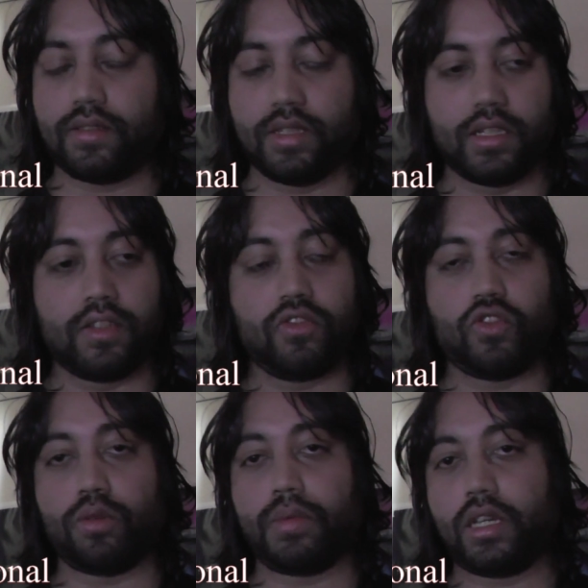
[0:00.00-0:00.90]
It
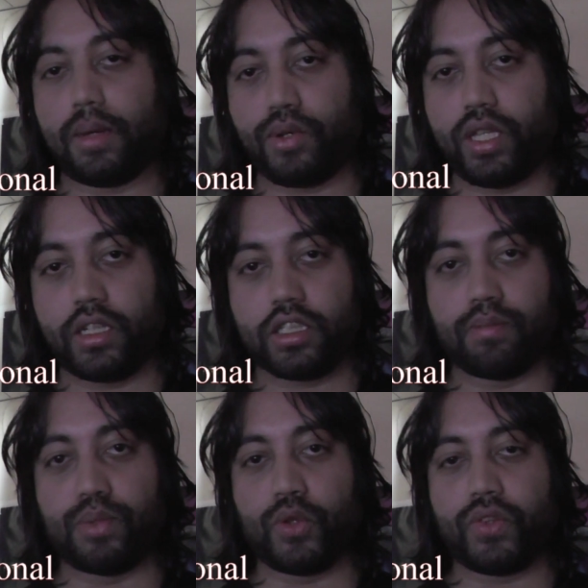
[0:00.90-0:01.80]
took me a couple of years to
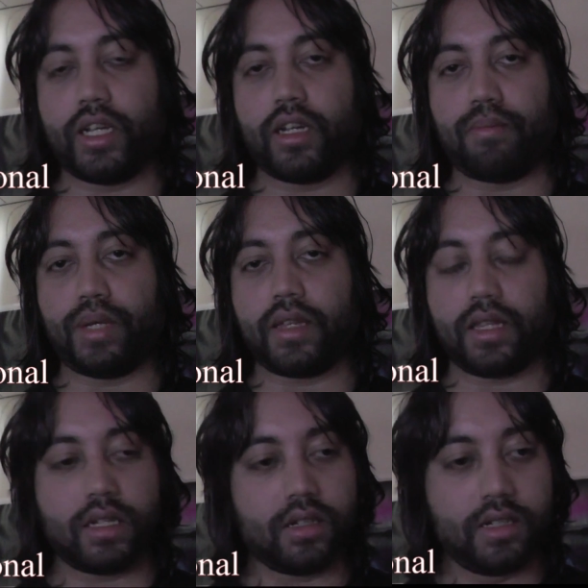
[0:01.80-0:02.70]
build that up back
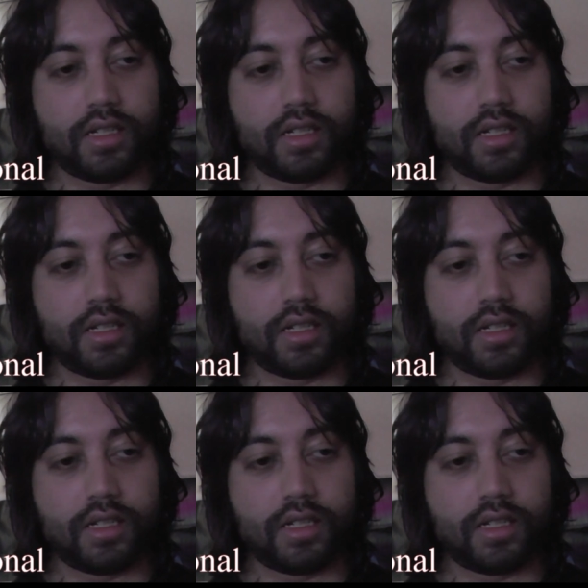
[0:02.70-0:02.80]
then.